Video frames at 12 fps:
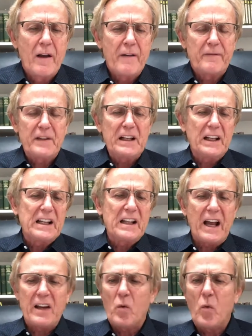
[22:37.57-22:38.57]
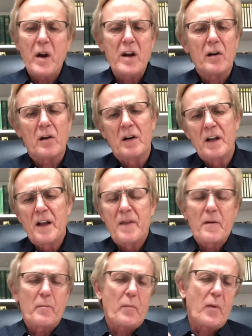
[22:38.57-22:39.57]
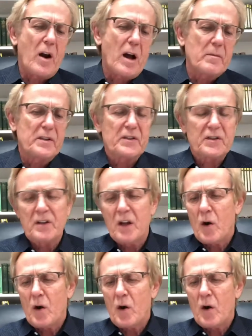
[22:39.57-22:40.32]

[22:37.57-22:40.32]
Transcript: feeling like we're the promised,